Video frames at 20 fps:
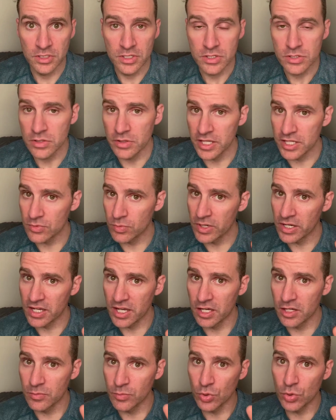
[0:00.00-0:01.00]
So that's why
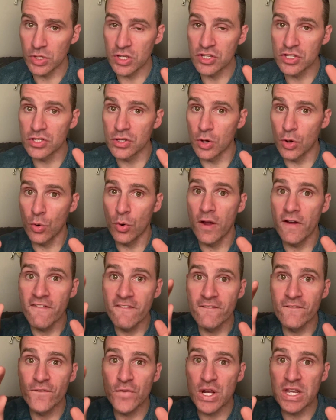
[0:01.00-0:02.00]
accountability is so
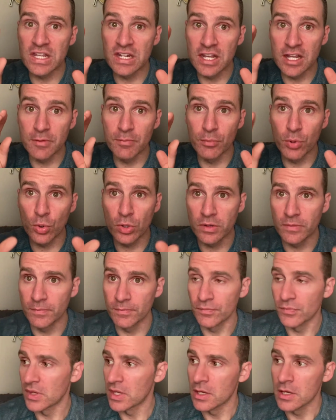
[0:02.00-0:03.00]
freaking important.
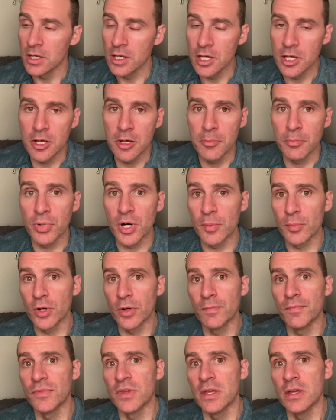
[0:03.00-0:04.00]
All right,
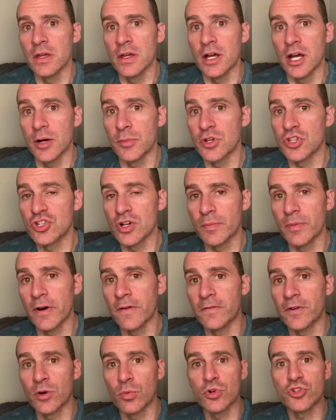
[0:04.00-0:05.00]
bro, I'm going to jump
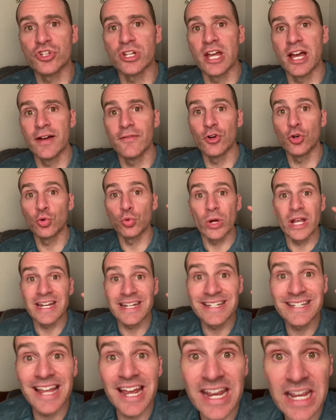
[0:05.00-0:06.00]
off here. I want you to have a
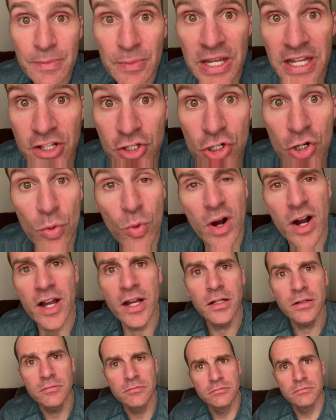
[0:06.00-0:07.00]
great day, man. You know
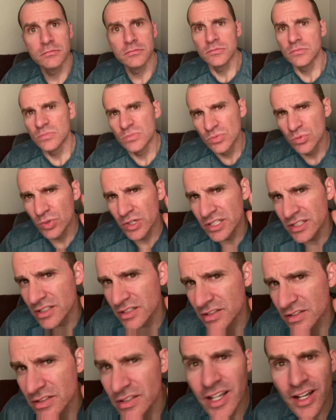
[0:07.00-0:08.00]
why? What?
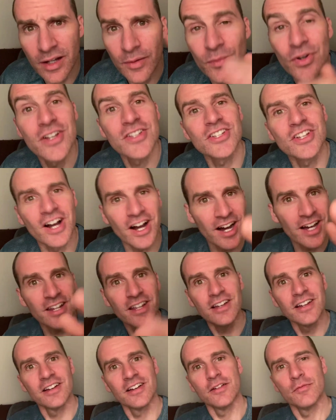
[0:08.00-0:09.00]
Yeah, because
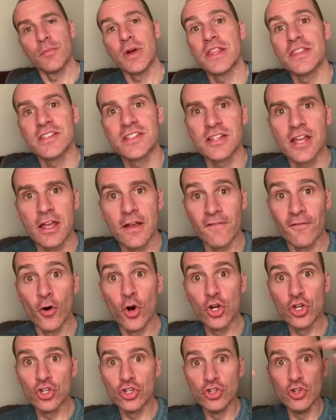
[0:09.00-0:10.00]
God made this day
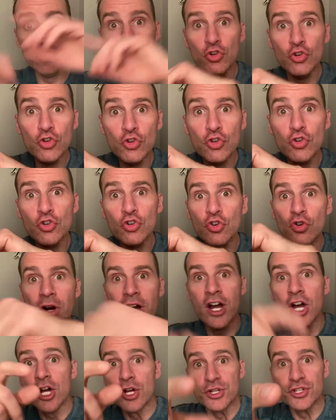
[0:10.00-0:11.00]
for you.
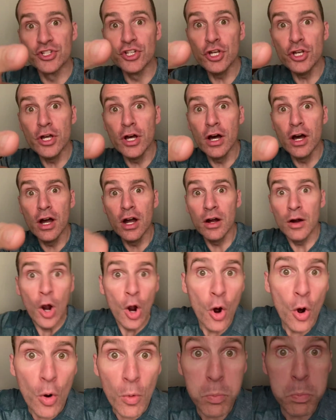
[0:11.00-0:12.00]
See ya.